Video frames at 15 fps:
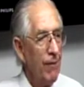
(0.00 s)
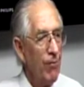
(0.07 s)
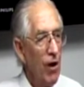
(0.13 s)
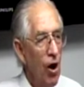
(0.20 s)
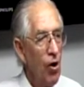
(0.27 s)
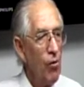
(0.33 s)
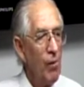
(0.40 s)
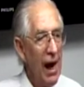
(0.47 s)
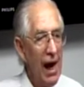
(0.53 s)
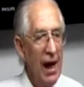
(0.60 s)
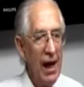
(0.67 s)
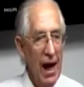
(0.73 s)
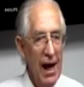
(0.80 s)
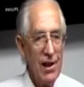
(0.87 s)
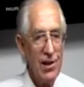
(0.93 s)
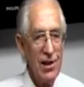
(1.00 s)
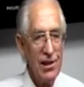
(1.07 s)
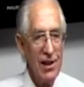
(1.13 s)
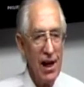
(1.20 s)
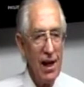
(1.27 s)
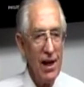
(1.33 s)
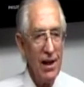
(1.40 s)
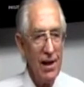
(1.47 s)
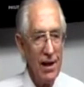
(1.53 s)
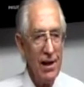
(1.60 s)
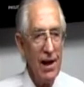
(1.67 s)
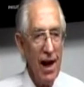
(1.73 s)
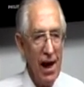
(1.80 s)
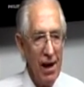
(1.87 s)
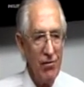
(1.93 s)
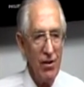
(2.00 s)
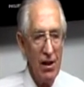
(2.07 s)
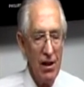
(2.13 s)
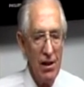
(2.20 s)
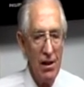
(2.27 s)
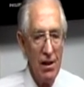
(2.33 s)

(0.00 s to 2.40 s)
no man has ascended into heaven.